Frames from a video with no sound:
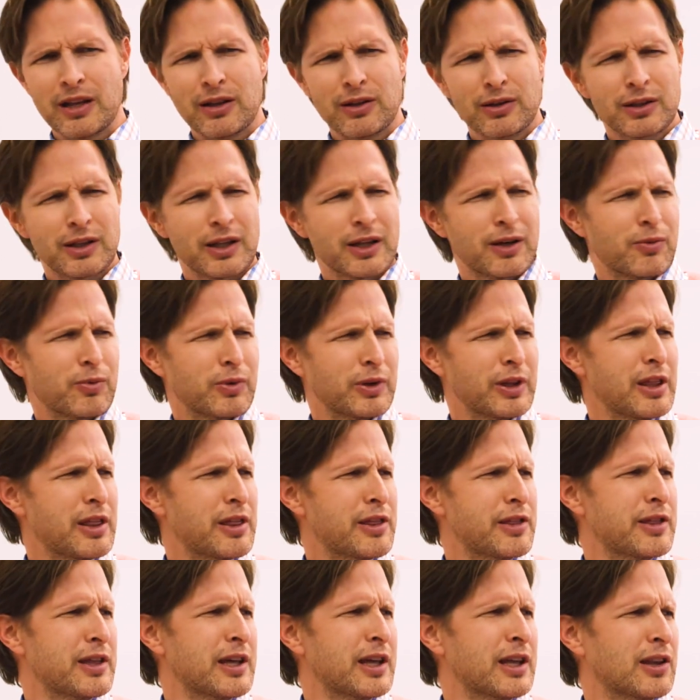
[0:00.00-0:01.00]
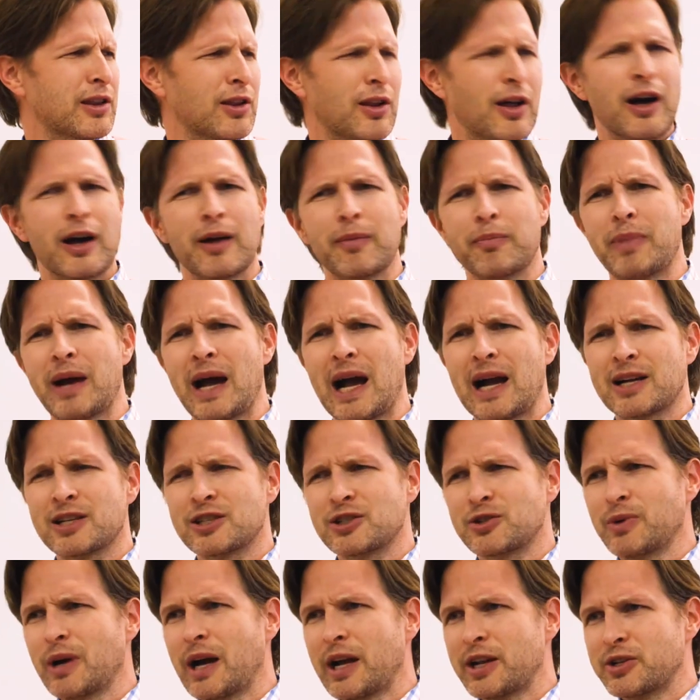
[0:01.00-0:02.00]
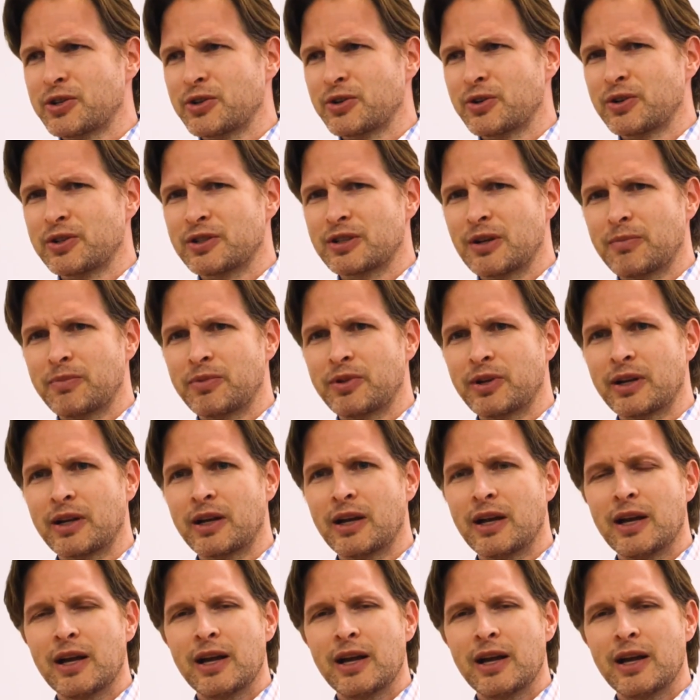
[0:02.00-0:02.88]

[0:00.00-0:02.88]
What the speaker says: It looked like a really thin, long back scratcher or something.